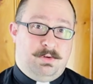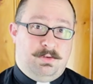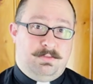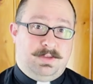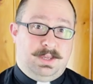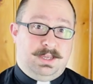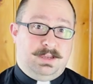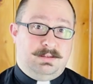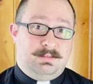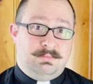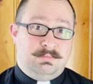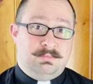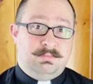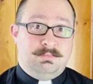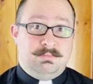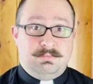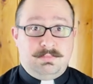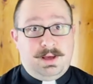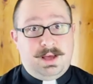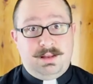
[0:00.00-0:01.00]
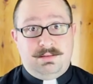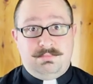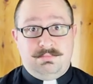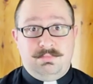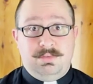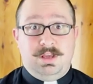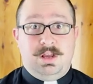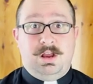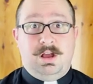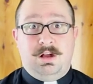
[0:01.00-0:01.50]
movie, but,
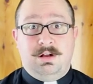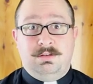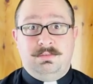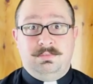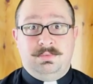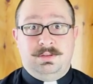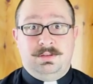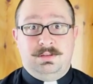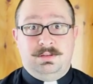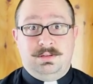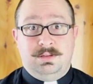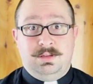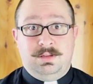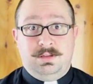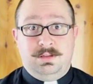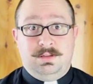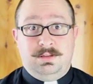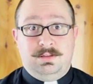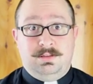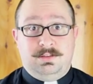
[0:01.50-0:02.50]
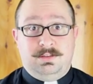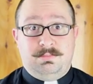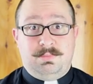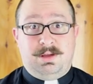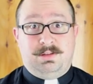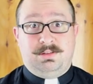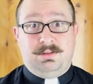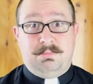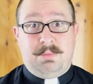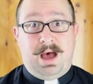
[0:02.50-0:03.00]
it's
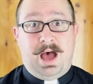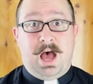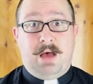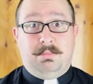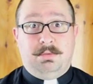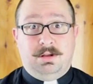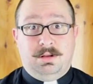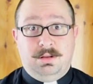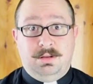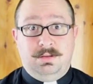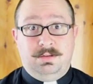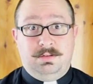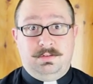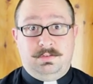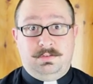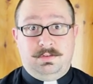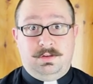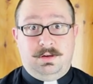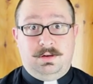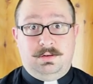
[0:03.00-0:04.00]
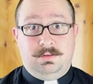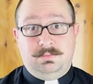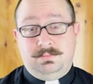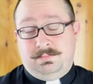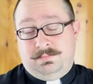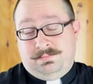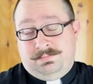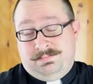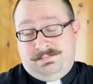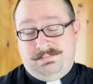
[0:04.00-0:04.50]
about the Bible, so
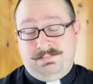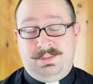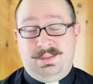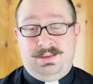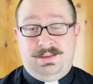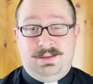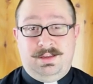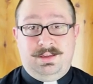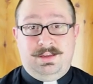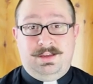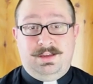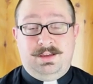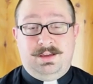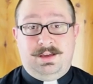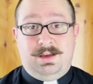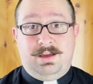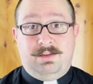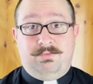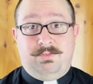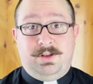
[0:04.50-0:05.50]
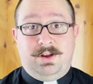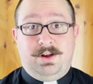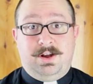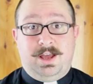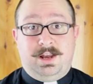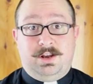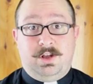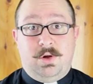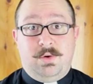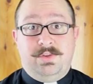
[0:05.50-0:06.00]
I figured
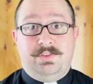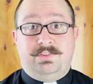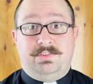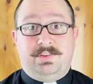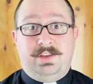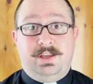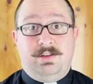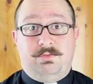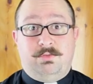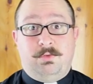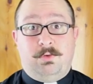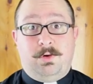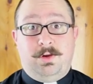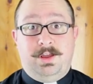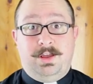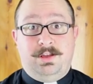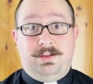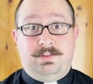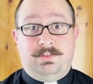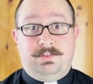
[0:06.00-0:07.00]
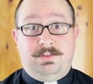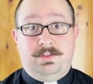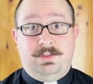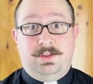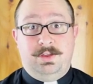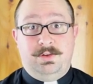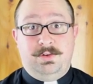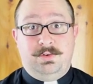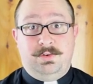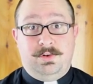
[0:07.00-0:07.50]
I'd go and see it for you so
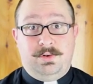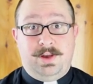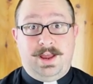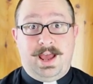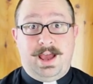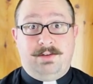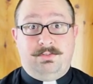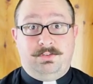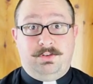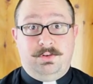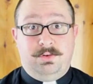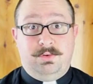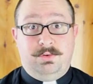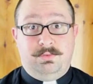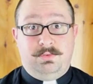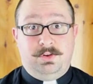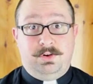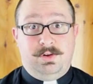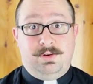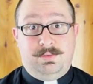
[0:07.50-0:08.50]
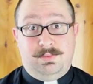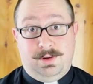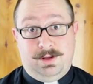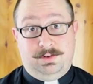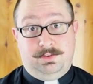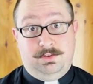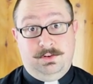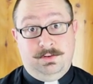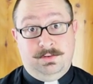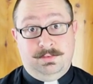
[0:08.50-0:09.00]
that you don't have to if you don't
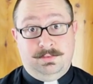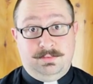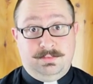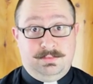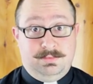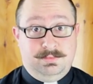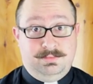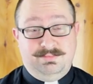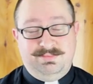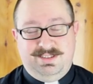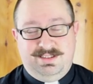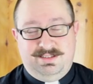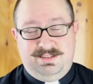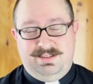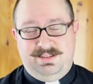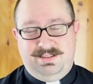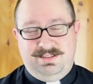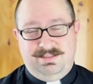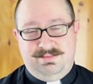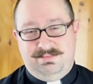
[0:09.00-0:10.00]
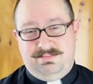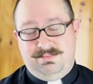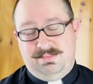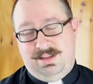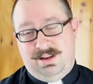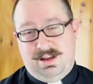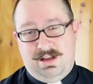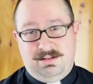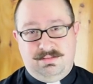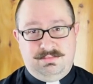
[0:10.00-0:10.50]
want to, and,
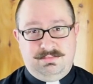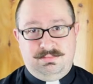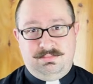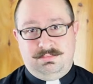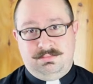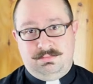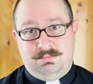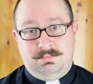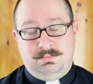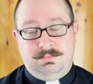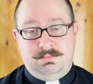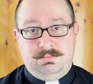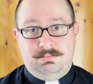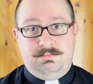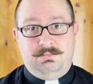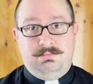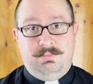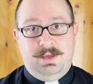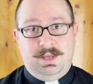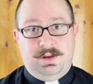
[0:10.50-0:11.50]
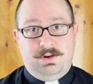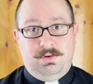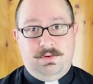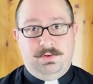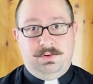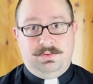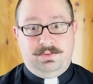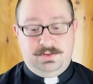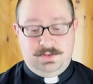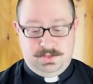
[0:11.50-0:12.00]
make your
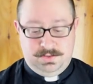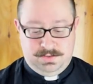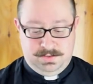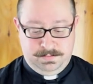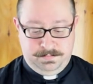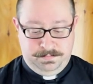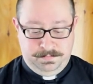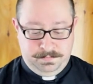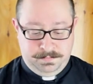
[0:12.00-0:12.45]
own decisions.